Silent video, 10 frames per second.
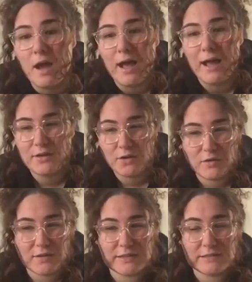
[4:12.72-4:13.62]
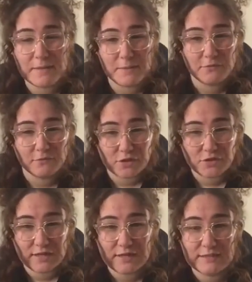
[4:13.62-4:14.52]
I know that this may be
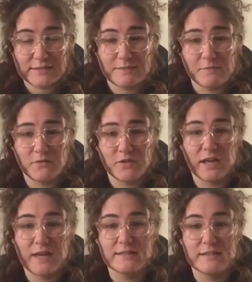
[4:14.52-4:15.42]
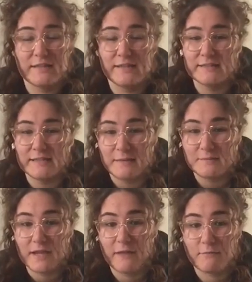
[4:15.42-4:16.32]
frustrating to some of you guys that the
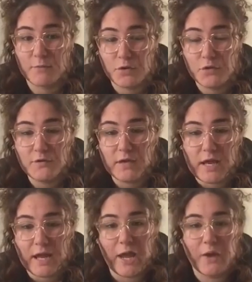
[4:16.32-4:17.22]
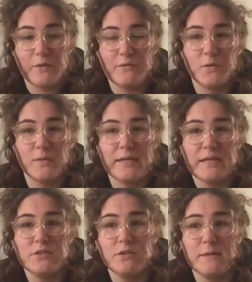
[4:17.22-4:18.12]
exams have moved. However, we
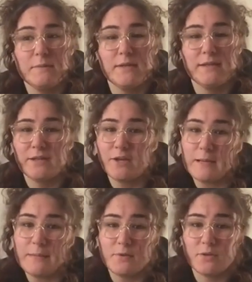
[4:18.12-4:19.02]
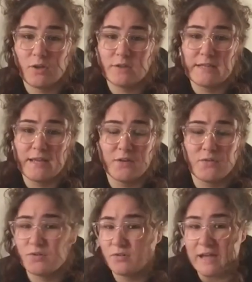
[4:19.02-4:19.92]
need to remember that there are people in lockdown
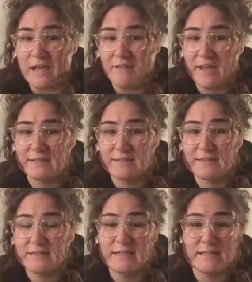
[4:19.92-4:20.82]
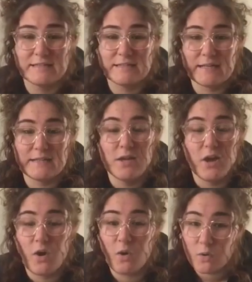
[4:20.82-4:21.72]
who do not have access to internet
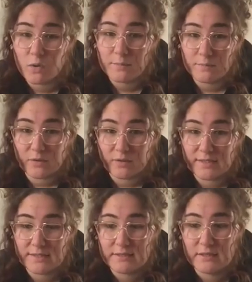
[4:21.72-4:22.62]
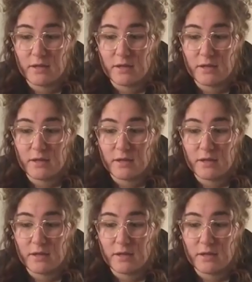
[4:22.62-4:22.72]
or computers.